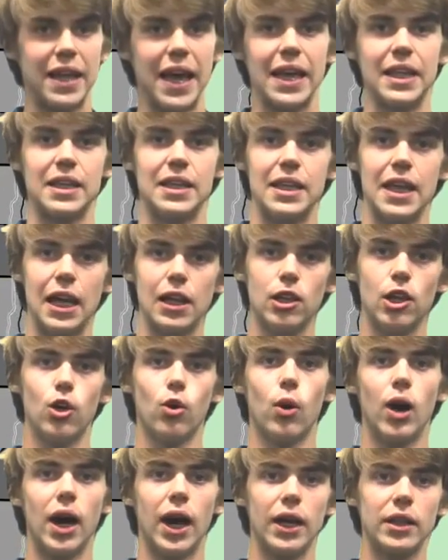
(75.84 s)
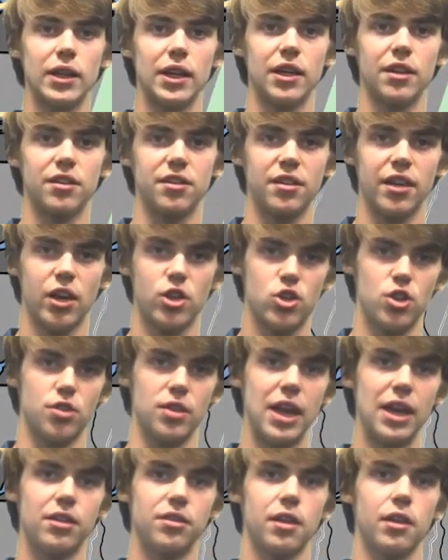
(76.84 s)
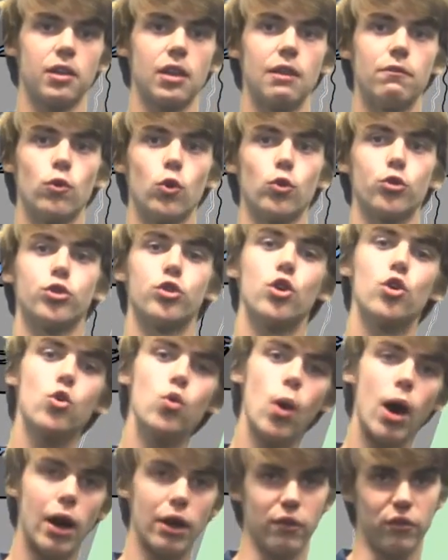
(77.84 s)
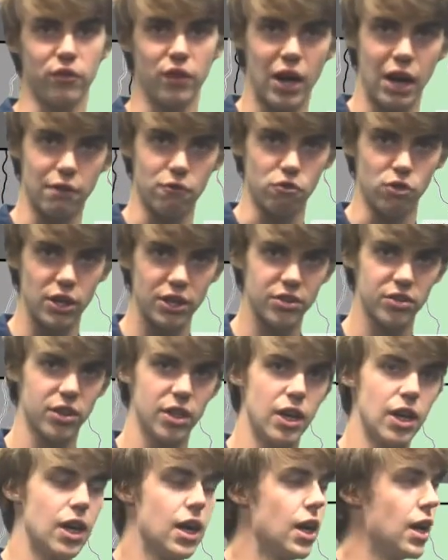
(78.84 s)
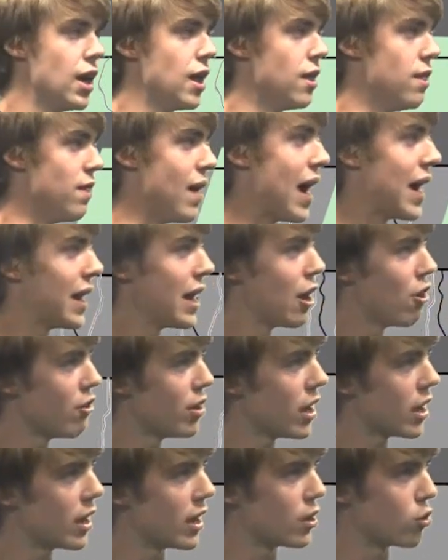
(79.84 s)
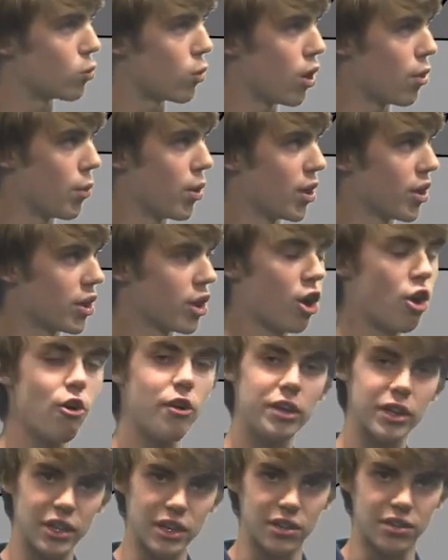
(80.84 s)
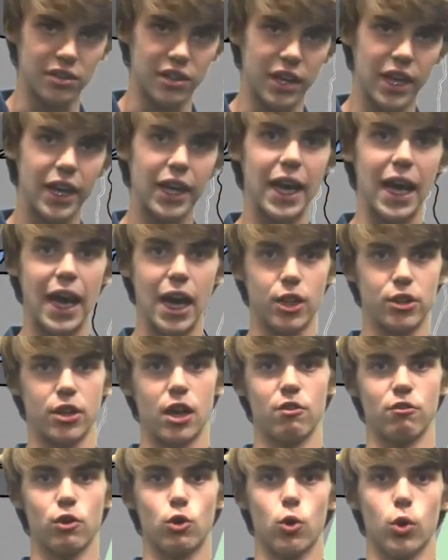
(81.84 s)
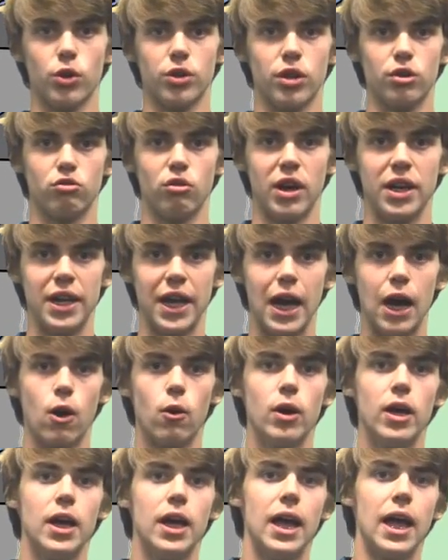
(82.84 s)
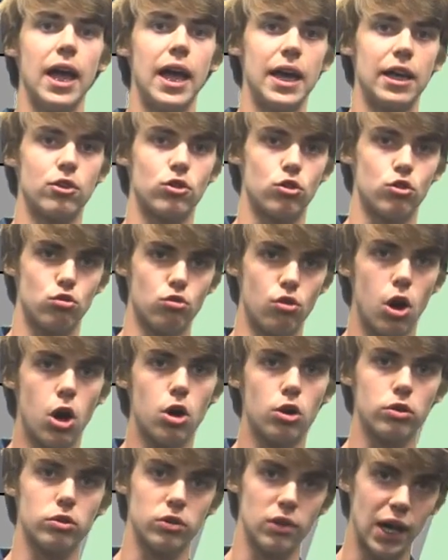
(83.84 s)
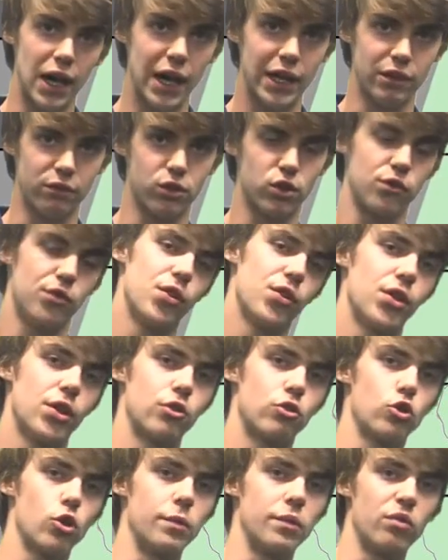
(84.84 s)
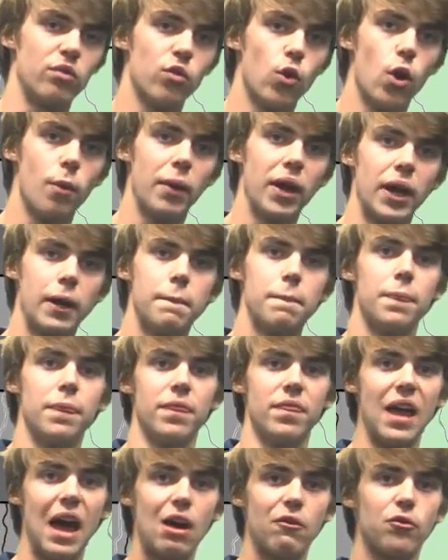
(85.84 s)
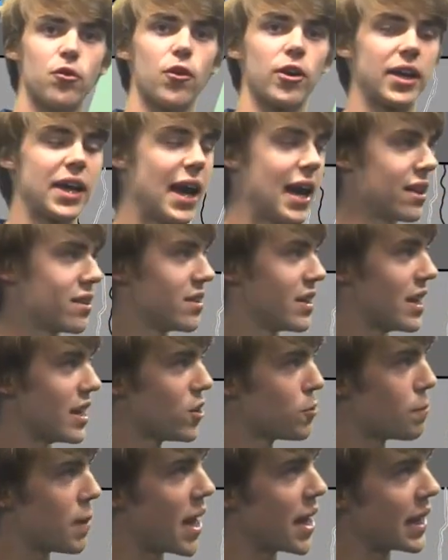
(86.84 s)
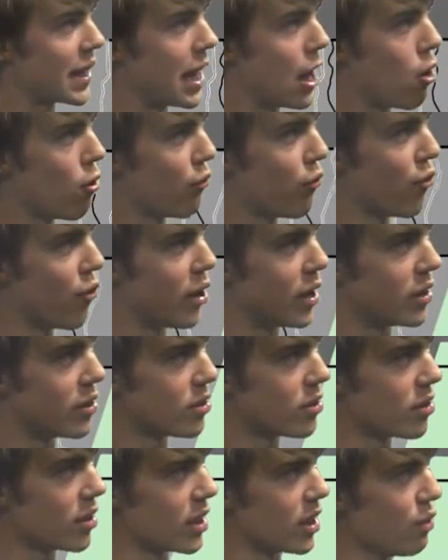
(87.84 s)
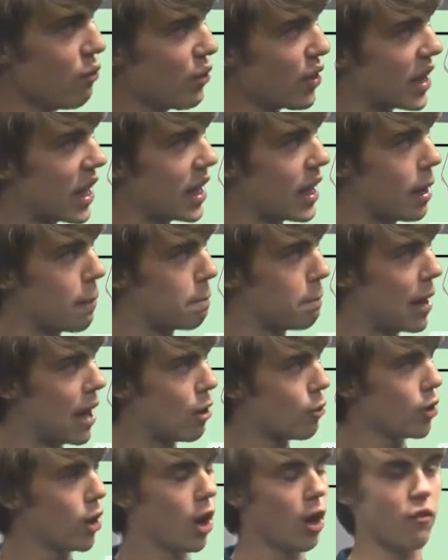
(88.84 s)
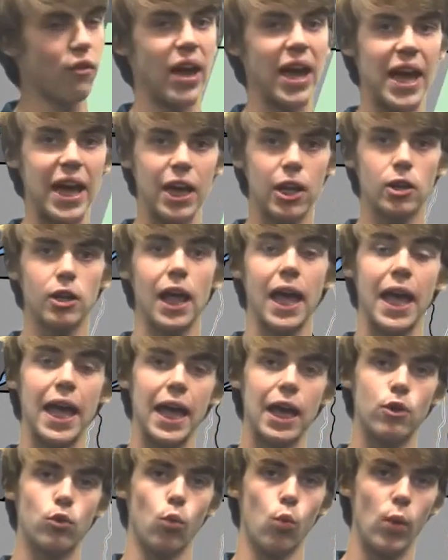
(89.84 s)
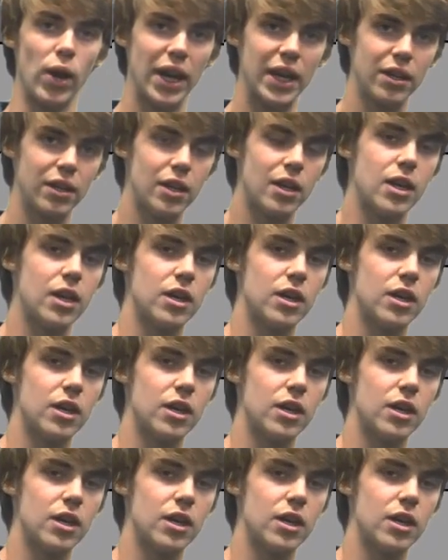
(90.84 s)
that yellow highlighted section, that is a level 2 out of 5 risk. That area is where we're currently seeing, as I record this right now, a strong line of severe thunderstorms forming. That forecast is panning out for a significant amount of hail and wind